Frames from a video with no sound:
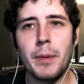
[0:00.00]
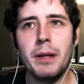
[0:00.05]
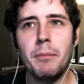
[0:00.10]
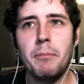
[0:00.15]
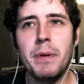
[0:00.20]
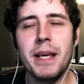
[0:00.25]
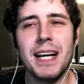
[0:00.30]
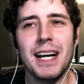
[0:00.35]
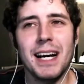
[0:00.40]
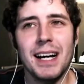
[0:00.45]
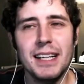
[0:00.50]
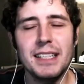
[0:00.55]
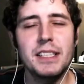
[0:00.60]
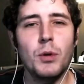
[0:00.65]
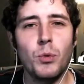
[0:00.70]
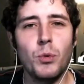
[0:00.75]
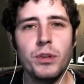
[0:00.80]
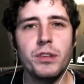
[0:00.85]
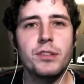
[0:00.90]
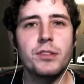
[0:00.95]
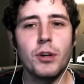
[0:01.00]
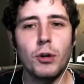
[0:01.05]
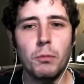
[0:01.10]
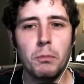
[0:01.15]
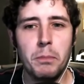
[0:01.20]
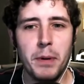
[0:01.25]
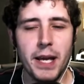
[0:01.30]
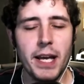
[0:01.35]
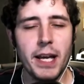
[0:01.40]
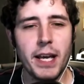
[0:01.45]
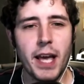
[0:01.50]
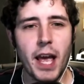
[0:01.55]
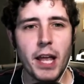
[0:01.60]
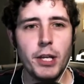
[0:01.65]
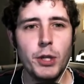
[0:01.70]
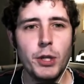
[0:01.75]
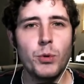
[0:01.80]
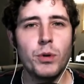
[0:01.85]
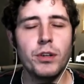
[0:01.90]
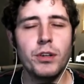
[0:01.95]
I mean, because it was so
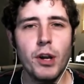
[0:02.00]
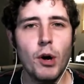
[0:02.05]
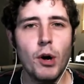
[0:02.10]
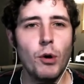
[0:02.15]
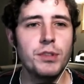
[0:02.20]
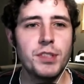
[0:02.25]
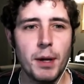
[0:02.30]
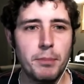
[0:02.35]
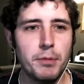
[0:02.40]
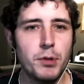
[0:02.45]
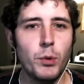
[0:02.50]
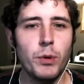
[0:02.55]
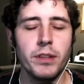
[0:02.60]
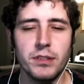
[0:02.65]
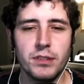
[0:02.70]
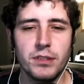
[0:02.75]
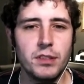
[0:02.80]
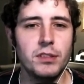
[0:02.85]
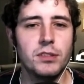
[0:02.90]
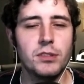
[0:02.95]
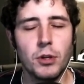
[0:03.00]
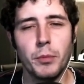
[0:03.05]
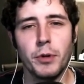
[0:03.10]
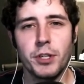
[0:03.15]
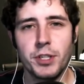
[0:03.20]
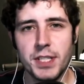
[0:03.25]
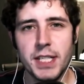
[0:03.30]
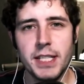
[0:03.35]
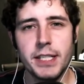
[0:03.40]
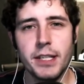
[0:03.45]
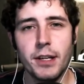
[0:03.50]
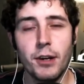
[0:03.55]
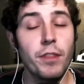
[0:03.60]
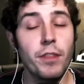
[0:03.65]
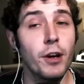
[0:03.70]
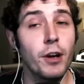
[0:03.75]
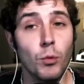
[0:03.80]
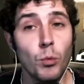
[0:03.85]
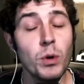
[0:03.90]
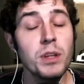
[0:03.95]
big and you could nose up to it and see so much
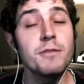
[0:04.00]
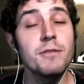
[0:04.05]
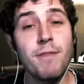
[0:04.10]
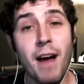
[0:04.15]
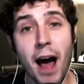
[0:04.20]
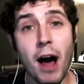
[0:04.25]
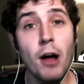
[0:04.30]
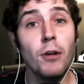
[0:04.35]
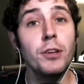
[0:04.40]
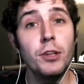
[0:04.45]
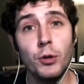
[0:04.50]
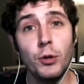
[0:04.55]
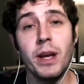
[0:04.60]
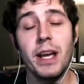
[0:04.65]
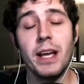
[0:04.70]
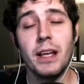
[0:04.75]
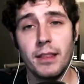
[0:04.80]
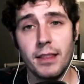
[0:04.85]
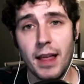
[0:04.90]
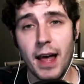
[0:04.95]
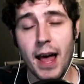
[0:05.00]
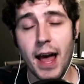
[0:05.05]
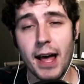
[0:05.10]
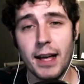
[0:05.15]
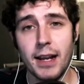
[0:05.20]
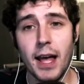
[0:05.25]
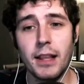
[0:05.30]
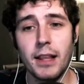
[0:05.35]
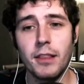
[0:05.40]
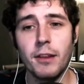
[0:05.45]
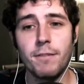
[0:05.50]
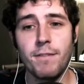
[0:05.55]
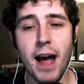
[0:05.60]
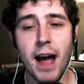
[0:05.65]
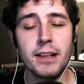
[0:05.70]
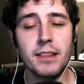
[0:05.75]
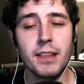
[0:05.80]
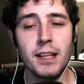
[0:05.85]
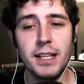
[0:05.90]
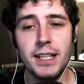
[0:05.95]
detail, there was value in that. And
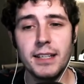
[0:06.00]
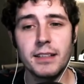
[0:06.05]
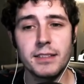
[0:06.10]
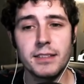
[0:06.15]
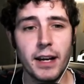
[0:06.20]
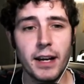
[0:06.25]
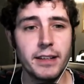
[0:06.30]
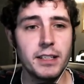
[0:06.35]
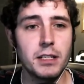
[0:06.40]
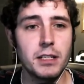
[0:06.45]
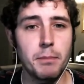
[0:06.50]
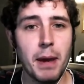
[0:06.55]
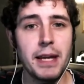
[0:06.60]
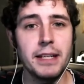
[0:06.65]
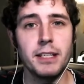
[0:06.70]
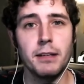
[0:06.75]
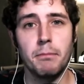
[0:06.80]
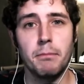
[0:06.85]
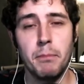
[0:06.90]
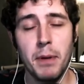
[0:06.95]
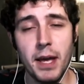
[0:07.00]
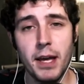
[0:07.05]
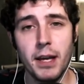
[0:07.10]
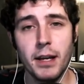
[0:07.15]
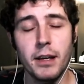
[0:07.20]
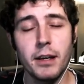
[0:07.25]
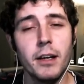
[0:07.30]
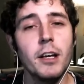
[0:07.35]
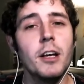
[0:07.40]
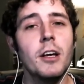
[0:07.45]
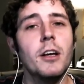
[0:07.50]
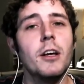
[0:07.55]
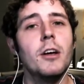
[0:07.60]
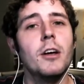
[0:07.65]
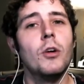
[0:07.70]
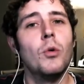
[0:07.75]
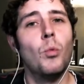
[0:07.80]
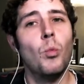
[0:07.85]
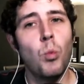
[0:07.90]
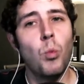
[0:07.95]
the fact that he decided to paint it big
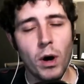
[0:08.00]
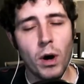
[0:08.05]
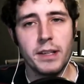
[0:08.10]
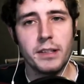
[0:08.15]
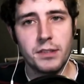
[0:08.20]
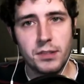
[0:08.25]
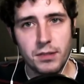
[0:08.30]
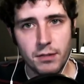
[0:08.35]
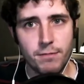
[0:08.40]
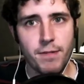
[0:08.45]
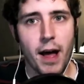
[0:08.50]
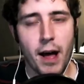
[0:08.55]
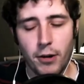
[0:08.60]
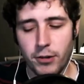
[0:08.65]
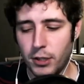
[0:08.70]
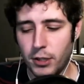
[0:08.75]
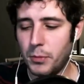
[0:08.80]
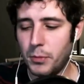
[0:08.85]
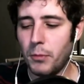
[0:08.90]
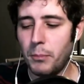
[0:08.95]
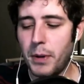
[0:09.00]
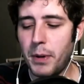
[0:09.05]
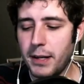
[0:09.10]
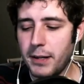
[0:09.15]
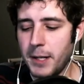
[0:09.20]
was valuable.